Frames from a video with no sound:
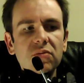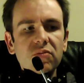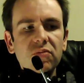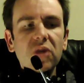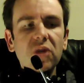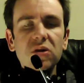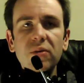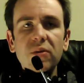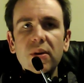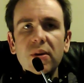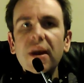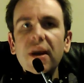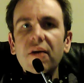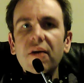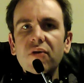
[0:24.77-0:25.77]
most of them
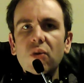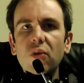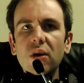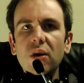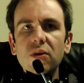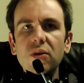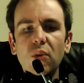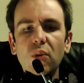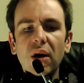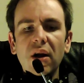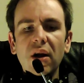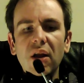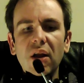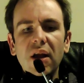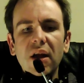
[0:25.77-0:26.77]
have been out for quite a
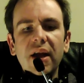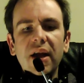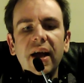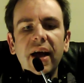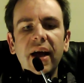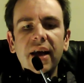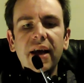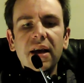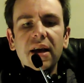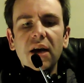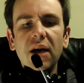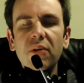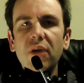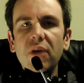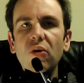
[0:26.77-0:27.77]
while,
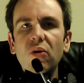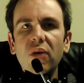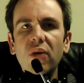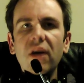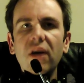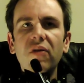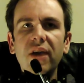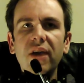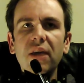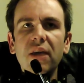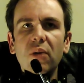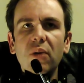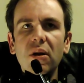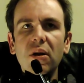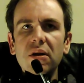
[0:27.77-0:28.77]
and they're all now
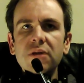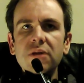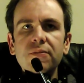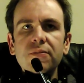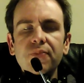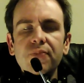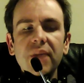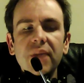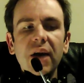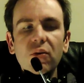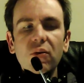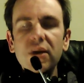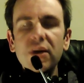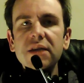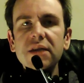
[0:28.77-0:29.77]
available at
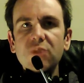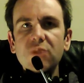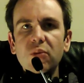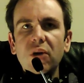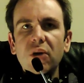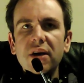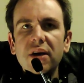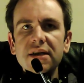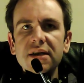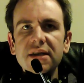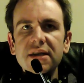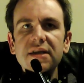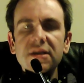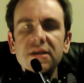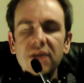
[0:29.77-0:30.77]
reasonable
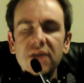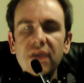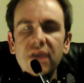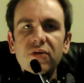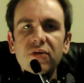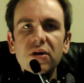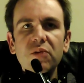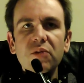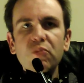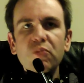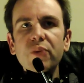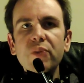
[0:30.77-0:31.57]
prices if you're